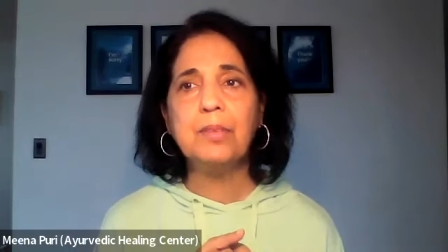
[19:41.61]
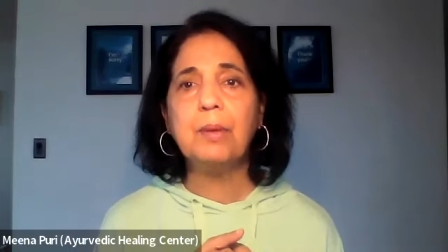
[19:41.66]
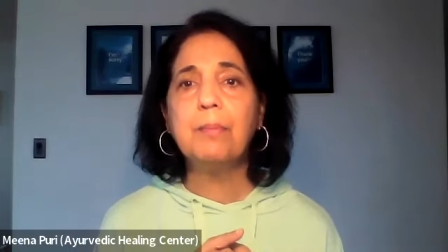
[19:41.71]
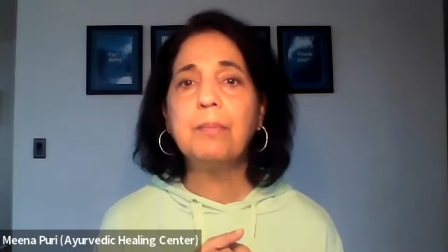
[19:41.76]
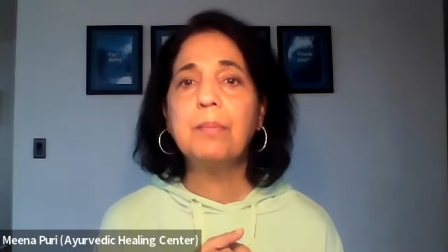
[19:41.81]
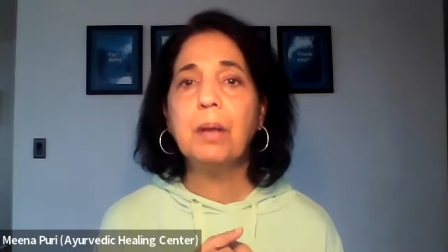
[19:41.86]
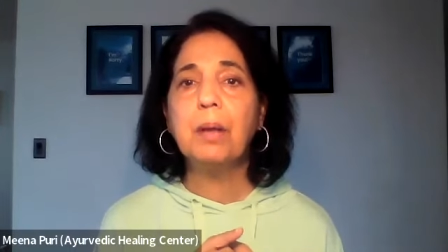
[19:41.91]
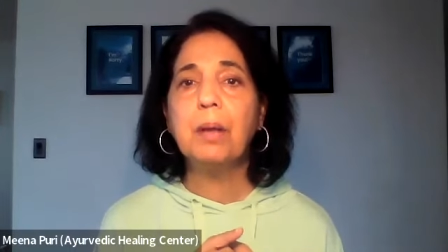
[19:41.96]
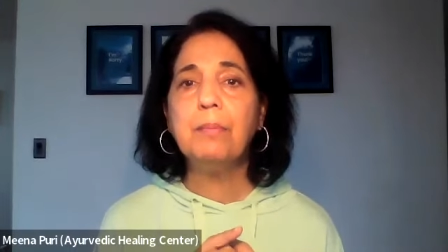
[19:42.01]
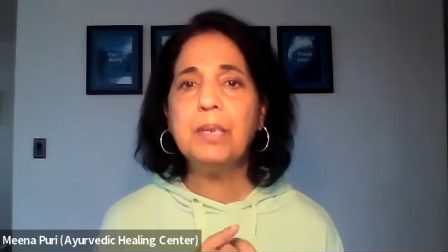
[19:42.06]

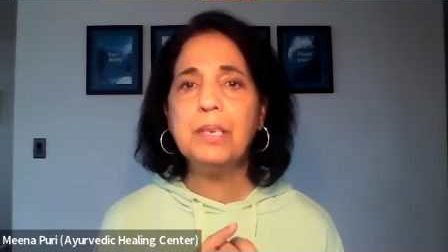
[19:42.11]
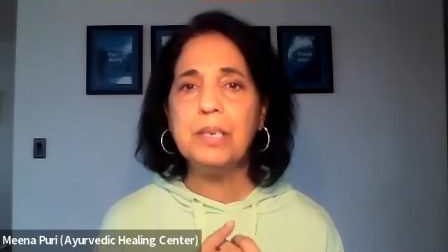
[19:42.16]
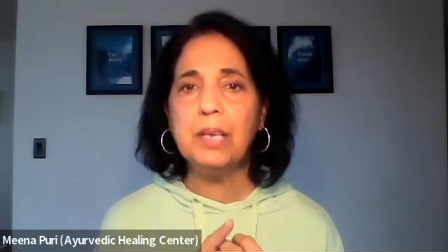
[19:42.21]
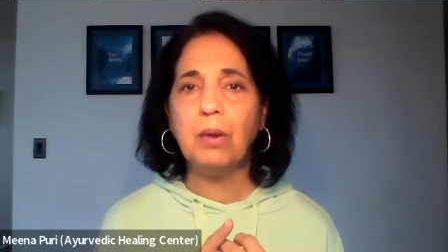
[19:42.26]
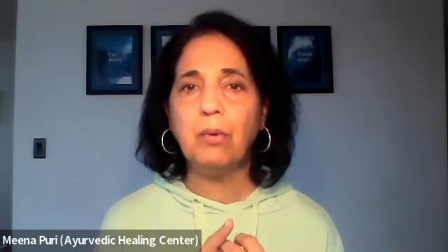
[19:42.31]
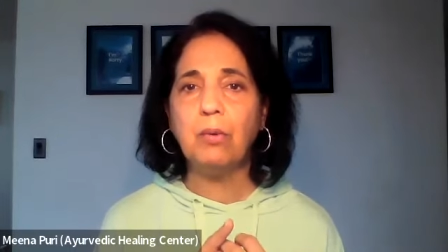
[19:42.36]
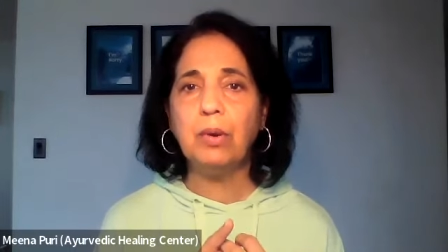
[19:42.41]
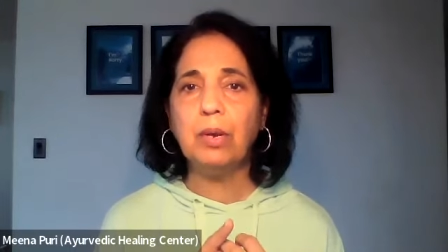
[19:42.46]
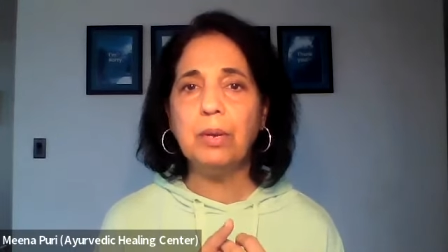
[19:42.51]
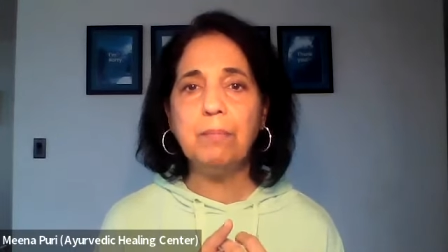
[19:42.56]
sometime in
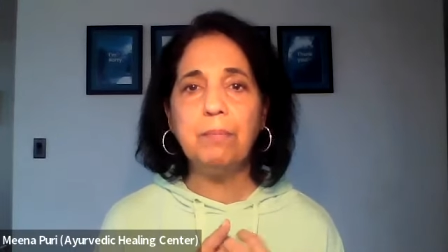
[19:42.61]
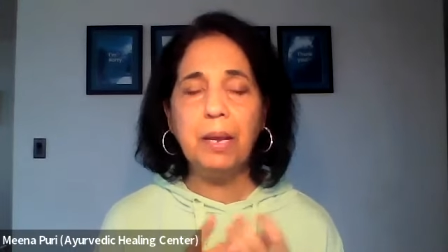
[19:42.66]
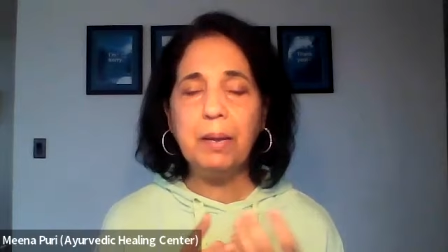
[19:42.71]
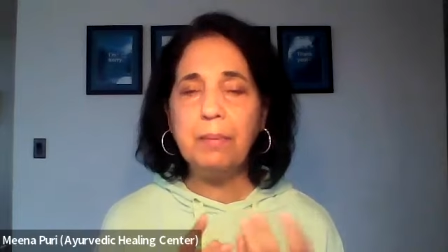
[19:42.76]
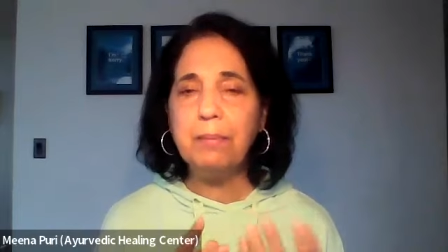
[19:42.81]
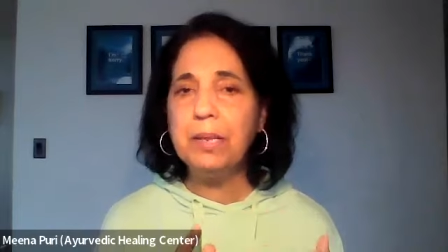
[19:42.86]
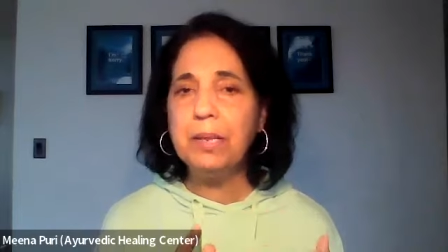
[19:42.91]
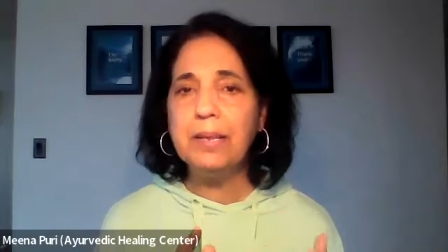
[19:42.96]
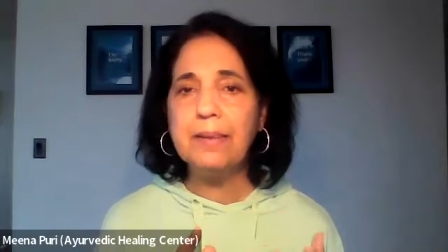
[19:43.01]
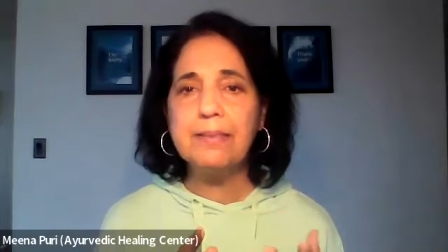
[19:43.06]
January,
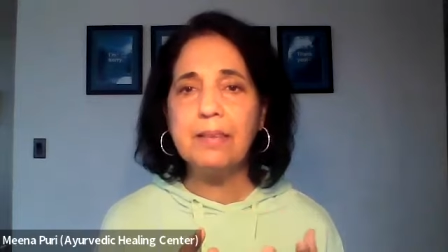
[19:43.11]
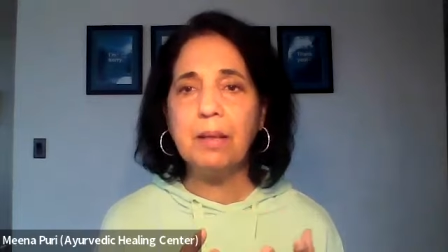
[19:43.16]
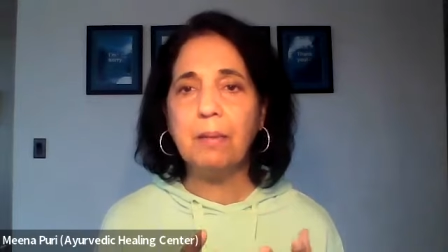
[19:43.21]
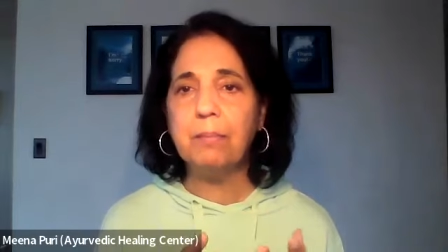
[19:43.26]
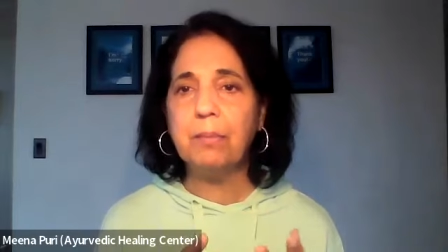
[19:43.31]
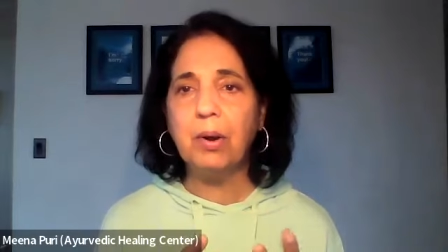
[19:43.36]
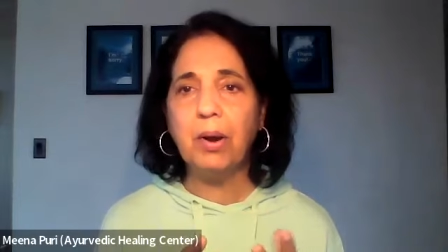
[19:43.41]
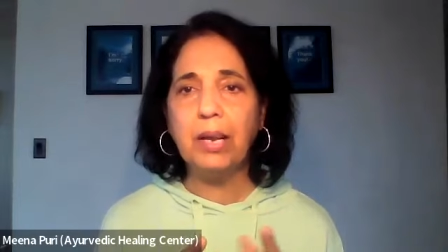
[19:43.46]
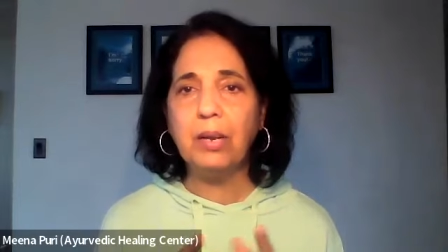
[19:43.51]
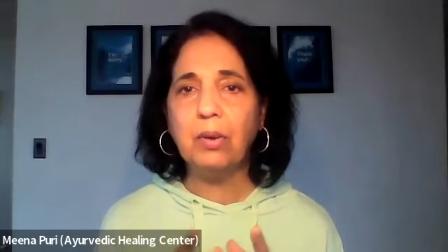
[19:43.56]
maybe
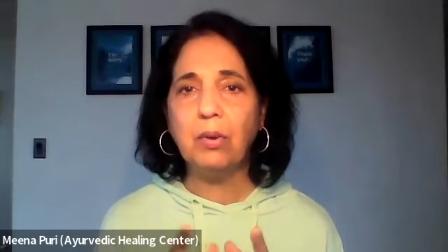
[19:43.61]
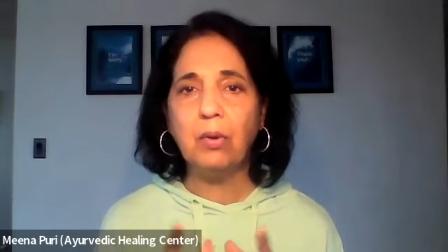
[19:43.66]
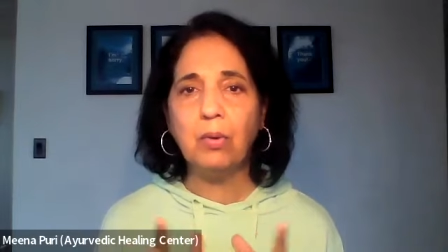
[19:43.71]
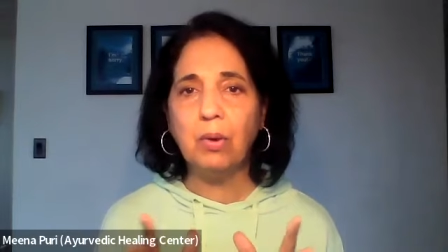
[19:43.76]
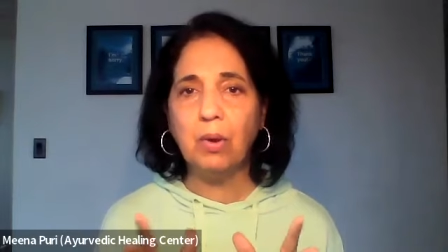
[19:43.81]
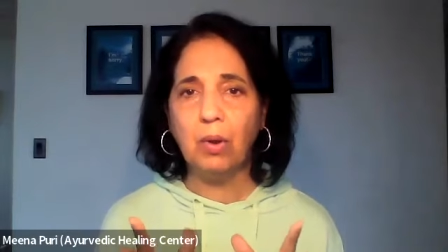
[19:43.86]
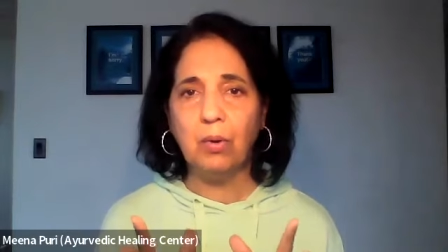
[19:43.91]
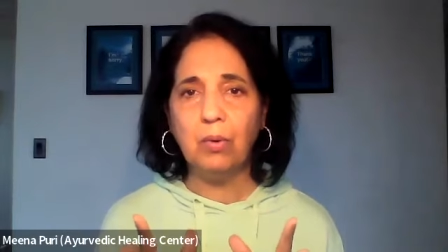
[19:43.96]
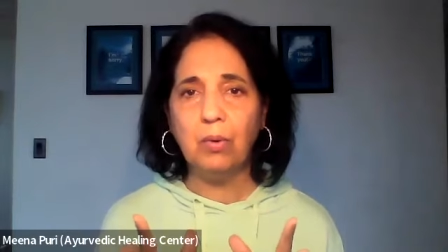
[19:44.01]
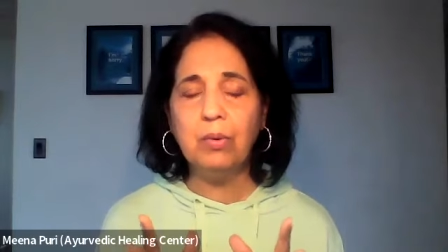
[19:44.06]
December, I
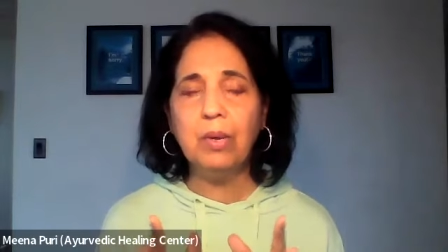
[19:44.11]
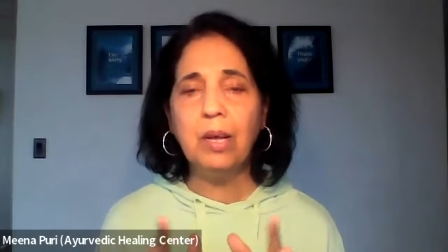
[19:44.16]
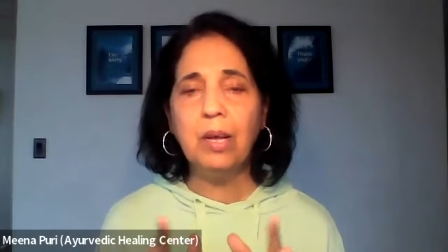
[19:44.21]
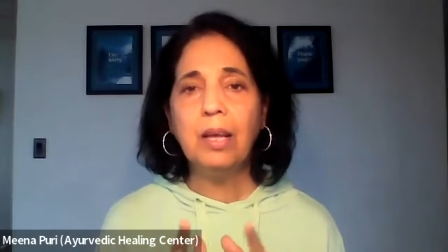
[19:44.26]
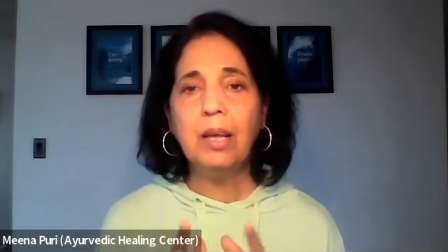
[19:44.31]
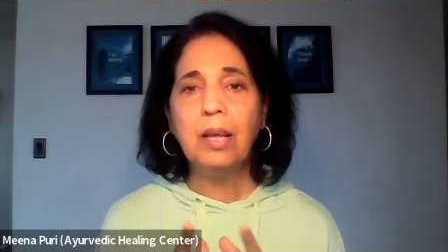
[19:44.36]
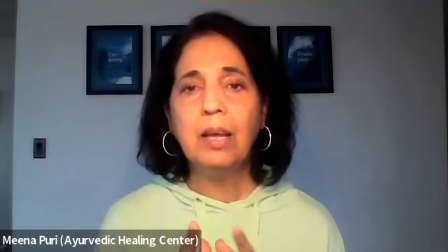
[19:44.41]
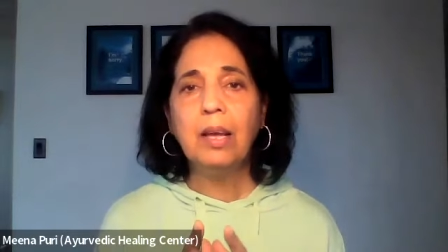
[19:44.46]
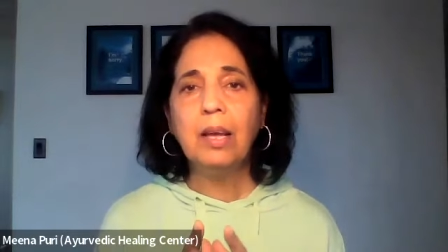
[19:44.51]
don't know.